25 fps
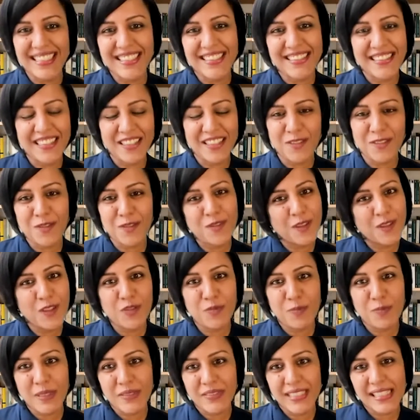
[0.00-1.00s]
and full
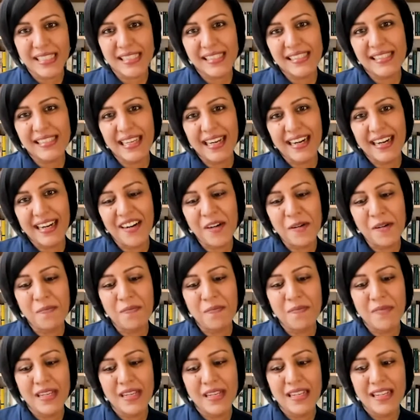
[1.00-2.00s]
of pivots.
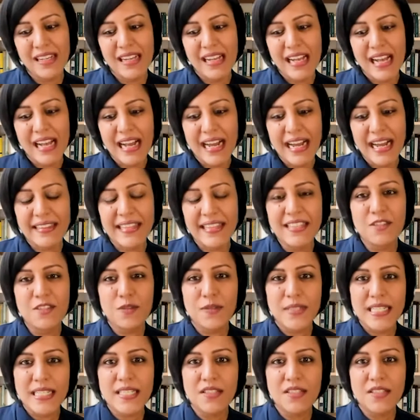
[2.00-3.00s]
I think the
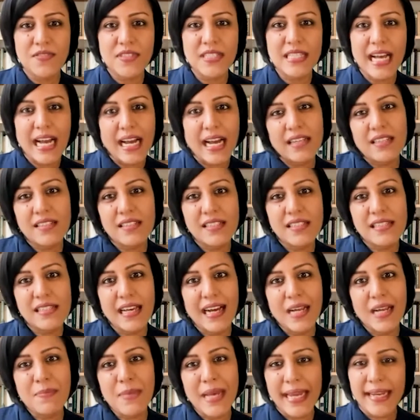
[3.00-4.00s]
reason for that is
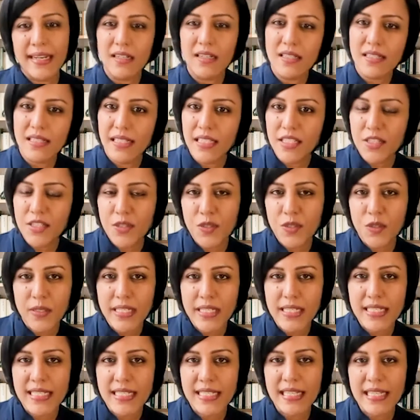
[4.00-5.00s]
I'm endlessly
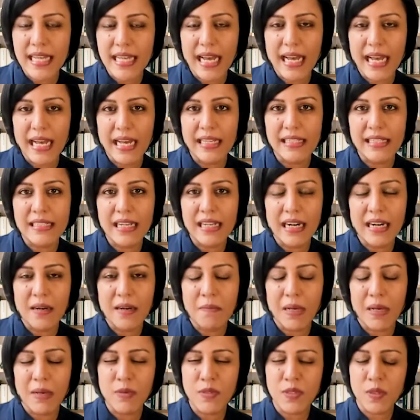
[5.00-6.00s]
curious, and
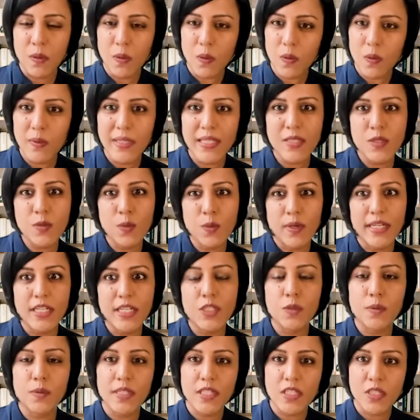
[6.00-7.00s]
I was always wanting
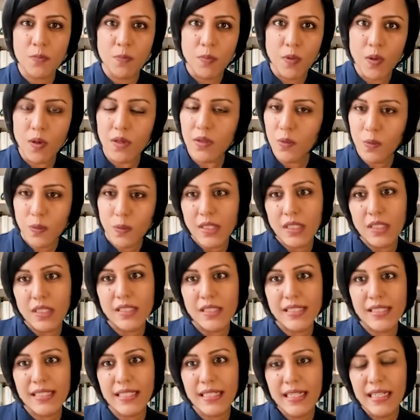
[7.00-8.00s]
to explore the
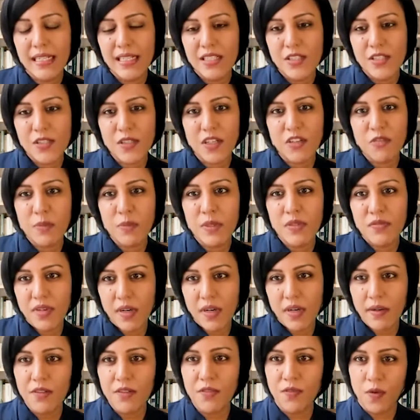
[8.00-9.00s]
world. So I've been
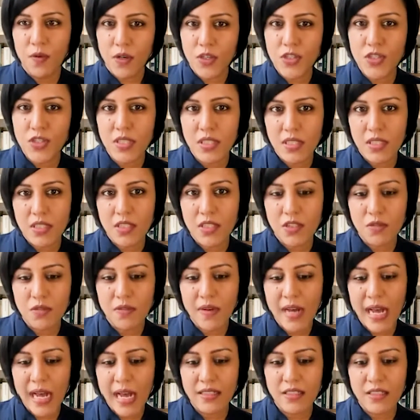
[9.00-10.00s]
very fortunate to
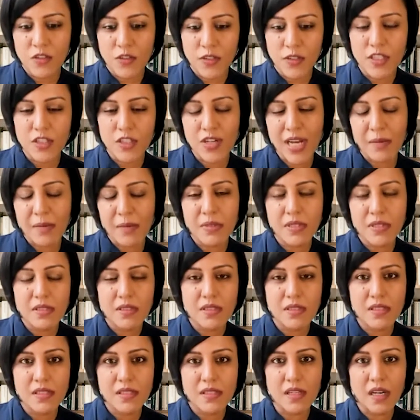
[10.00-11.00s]
have had career
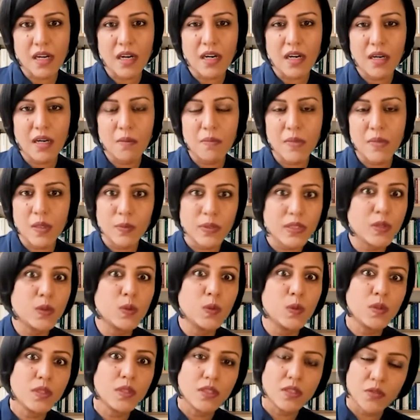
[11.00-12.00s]
chapters with
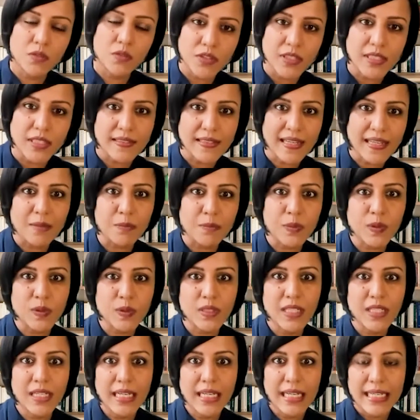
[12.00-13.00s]
Google, for
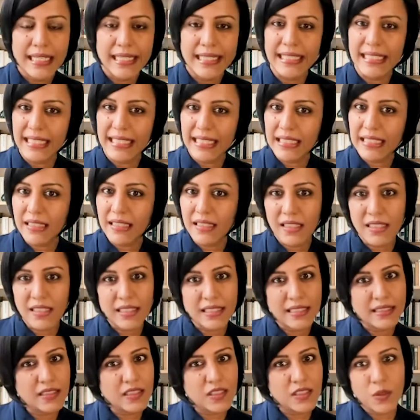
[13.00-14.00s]
example, in India,
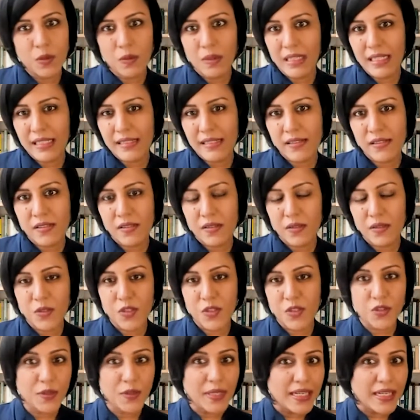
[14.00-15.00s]
in the US,
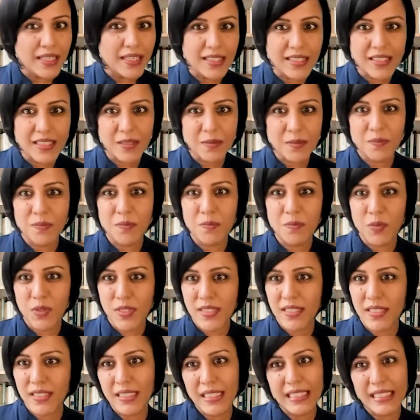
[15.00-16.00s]
Australia,
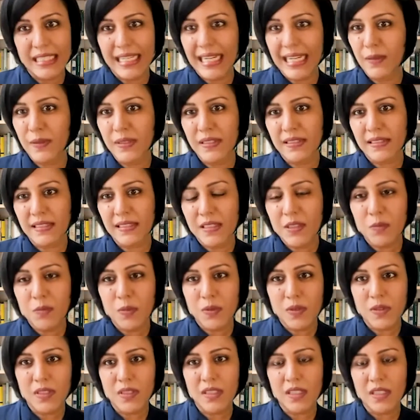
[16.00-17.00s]
Brazil, and now in
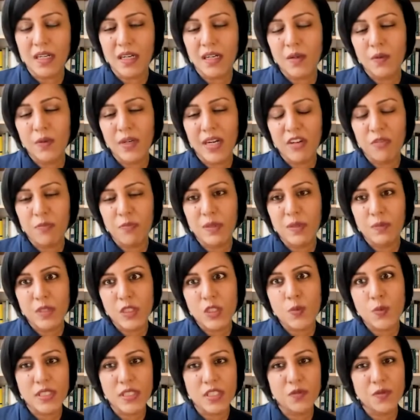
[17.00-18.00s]
Singapore, where I've been
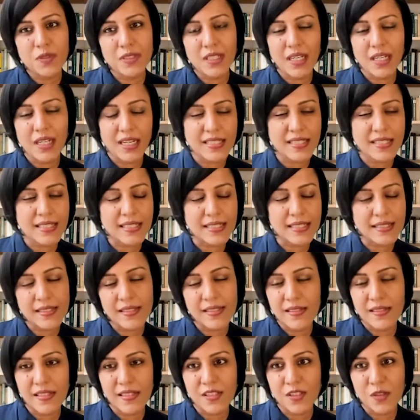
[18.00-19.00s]
with Twitter for the last 6
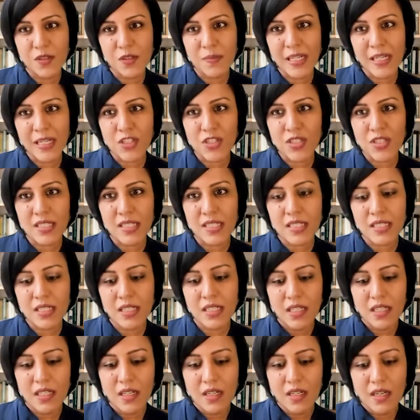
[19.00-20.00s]
years, as you mentioned.
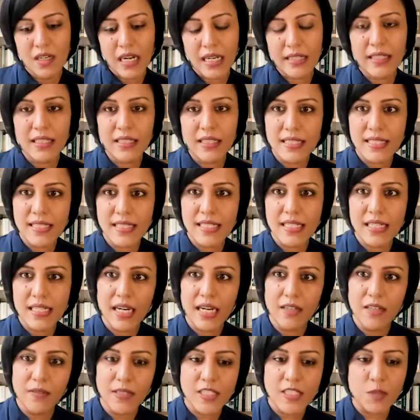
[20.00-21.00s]
I think this
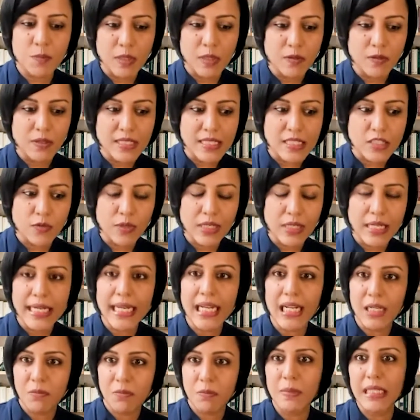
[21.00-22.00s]
entire experience really
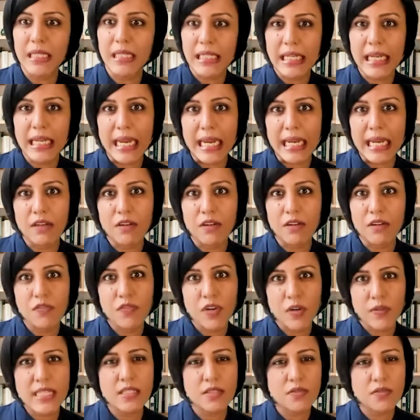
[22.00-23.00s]
helped me gain a
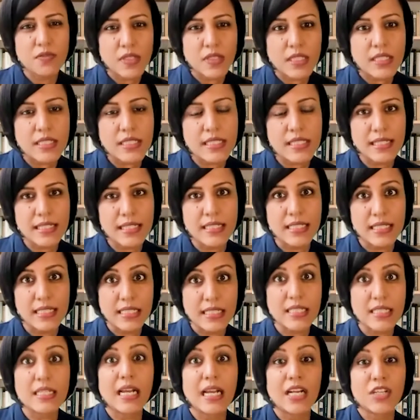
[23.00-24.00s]
very diverse and
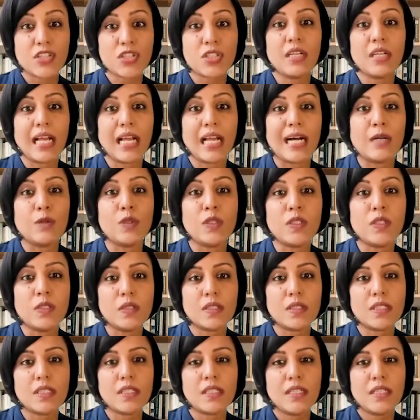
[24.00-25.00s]
international
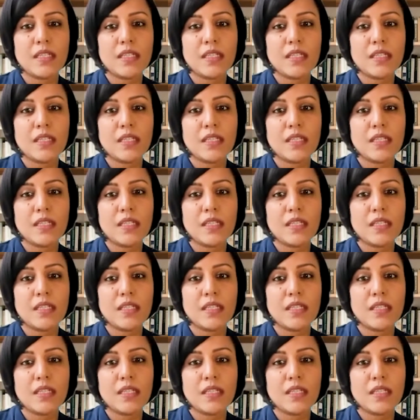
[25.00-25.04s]
outlook.